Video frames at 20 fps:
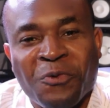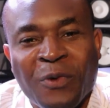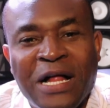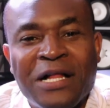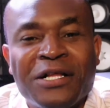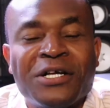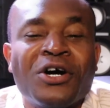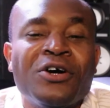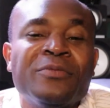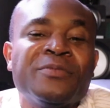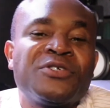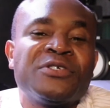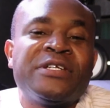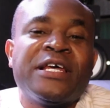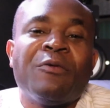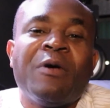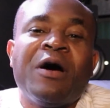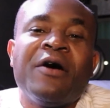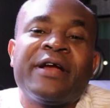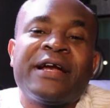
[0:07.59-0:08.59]
Welcome to
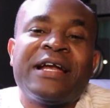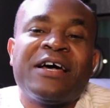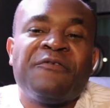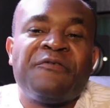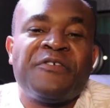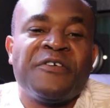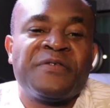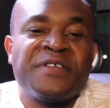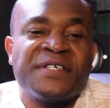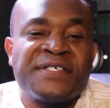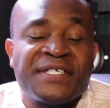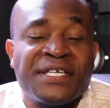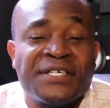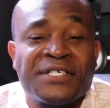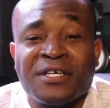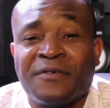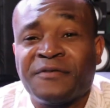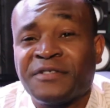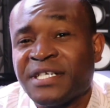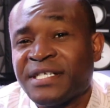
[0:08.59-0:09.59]
day
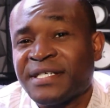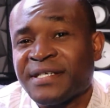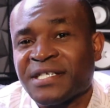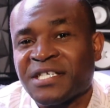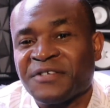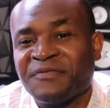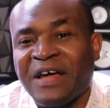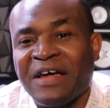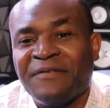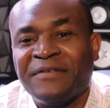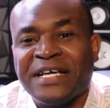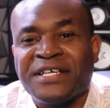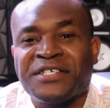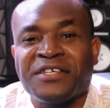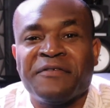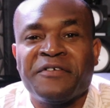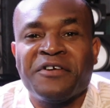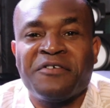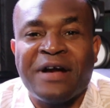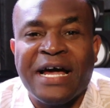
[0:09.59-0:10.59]
156 of 365 Days
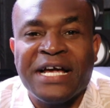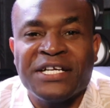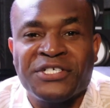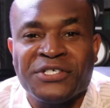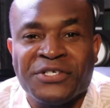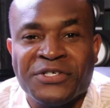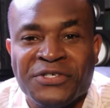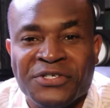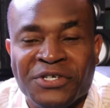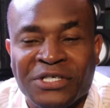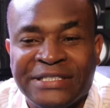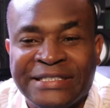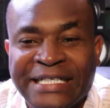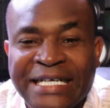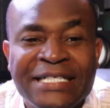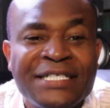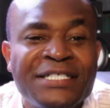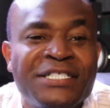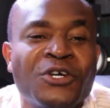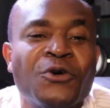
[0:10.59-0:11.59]
of the Righteous, your
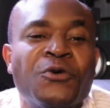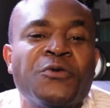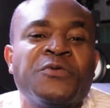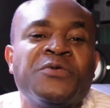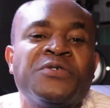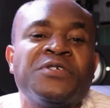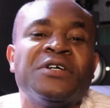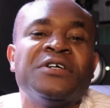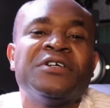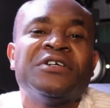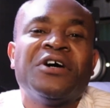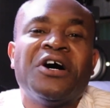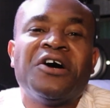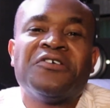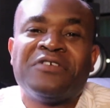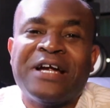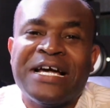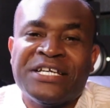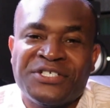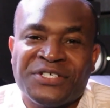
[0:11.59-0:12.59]
daily dose
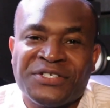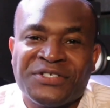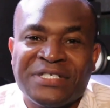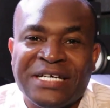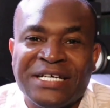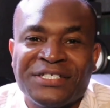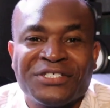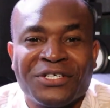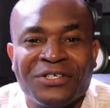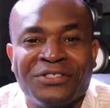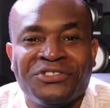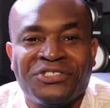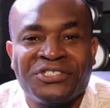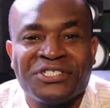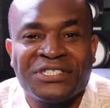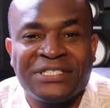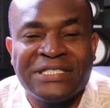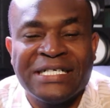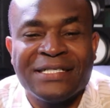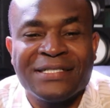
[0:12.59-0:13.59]
of righteousness
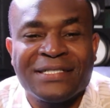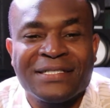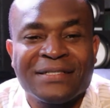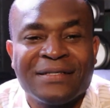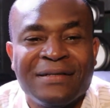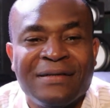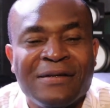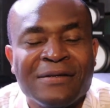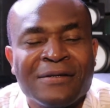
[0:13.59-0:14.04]
consciousness.